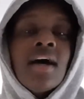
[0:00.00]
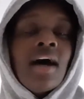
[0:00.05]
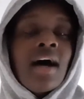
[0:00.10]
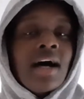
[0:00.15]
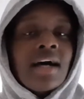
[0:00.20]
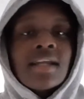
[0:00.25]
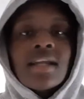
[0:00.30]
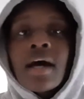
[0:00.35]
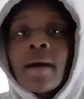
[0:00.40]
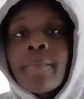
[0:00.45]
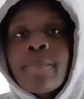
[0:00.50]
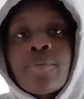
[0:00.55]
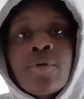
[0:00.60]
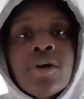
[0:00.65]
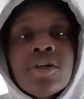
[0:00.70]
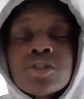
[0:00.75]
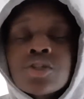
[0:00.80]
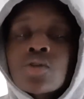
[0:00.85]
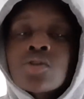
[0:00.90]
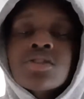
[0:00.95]
And I'm
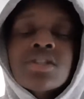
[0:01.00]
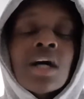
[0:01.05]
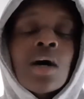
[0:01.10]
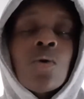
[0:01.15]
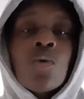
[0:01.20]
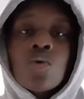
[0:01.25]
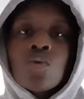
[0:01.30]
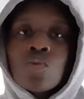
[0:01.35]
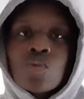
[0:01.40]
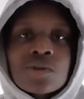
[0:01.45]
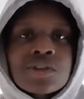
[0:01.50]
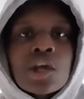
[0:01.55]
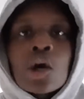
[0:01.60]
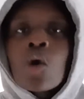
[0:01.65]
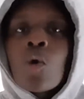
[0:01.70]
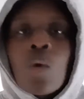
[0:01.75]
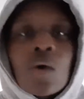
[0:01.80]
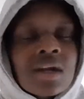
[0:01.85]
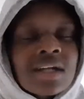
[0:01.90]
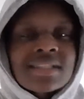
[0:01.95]
pretty sure Saul, with the
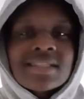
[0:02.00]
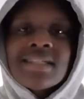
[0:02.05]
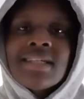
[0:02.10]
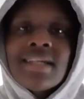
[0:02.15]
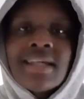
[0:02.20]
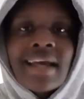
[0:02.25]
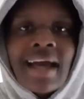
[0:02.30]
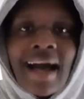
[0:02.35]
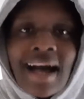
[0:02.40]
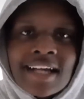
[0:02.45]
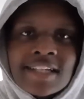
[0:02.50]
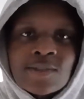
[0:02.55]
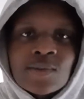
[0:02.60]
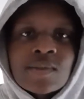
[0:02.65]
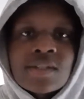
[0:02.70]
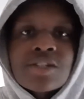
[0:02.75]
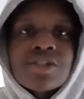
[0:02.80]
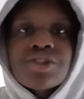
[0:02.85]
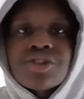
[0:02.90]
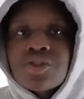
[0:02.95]
quality he has
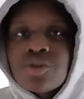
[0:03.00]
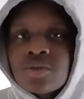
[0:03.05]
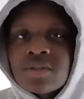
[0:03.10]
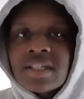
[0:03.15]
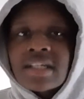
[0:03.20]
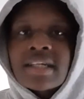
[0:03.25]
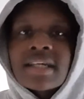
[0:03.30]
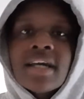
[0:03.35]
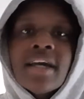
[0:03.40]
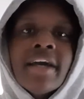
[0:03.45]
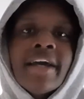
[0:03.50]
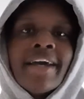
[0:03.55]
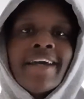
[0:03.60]
with his shooting,